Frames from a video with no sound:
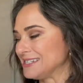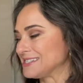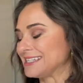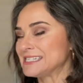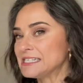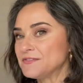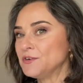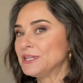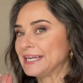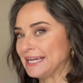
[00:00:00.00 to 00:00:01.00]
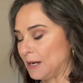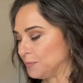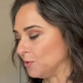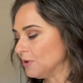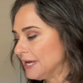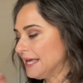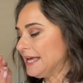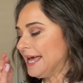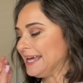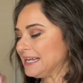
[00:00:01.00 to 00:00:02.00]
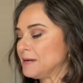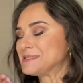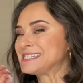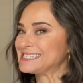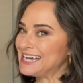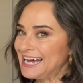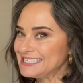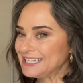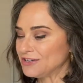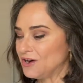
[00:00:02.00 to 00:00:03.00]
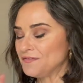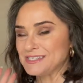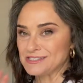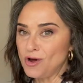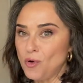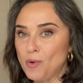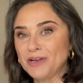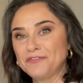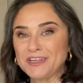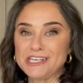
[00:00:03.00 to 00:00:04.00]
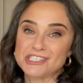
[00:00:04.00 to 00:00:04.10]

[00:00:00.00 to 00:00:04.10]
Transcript: So this is for the couple, and I'm starting it off. It's not quite finished.